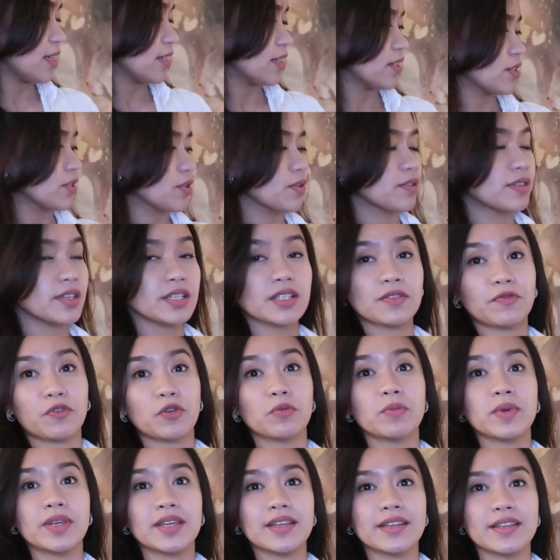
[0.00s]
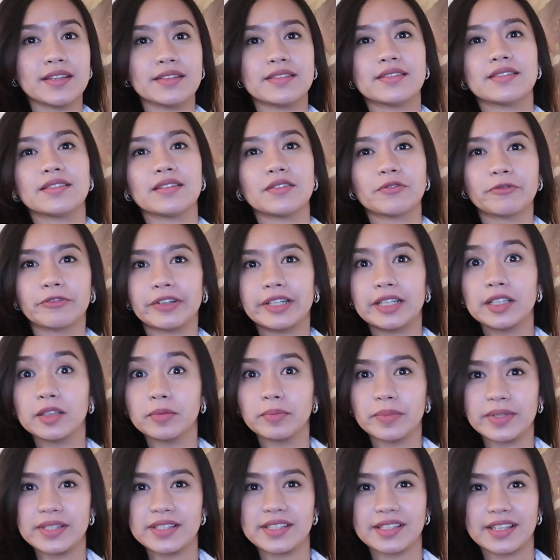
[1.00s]
So this for me is real
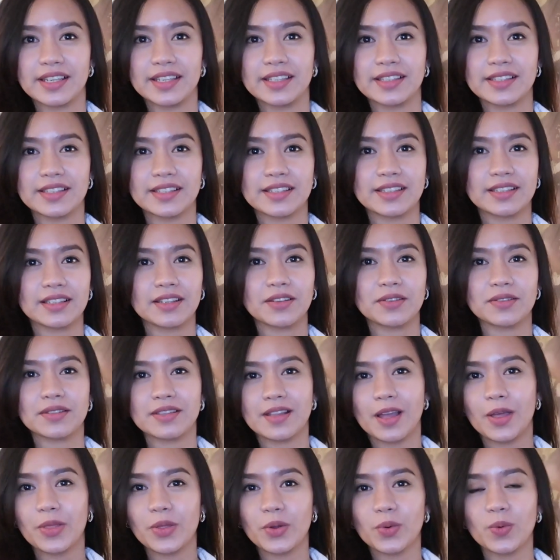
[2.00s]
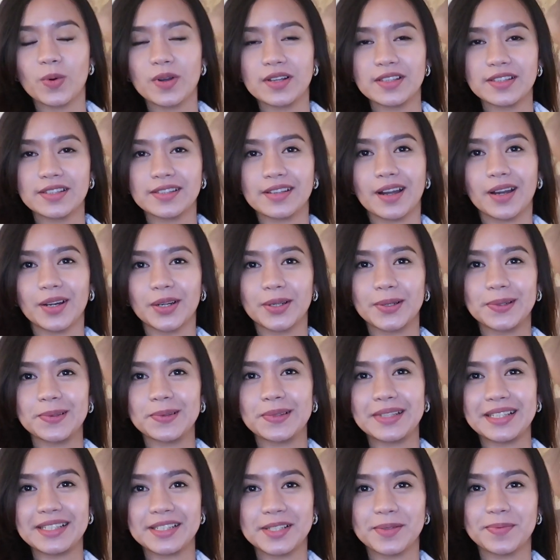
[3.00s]
biscuits because the other ones are
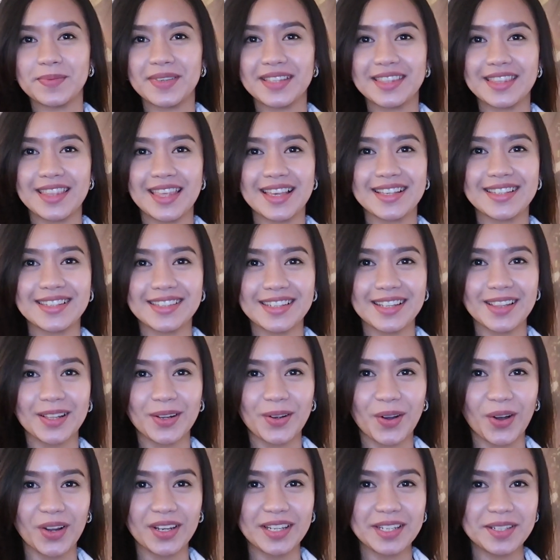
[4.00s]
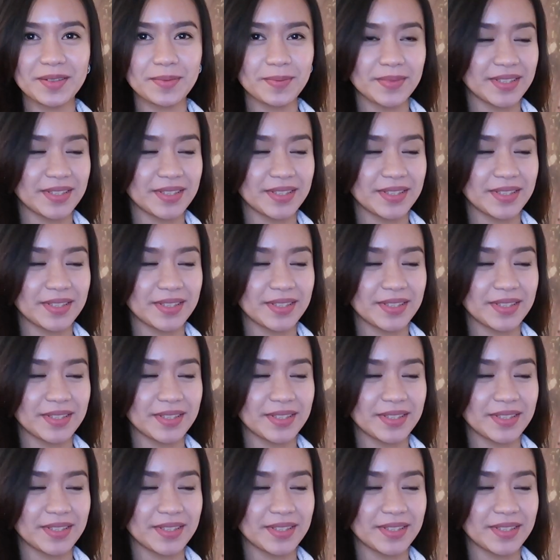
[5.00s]
cookies, but they still call it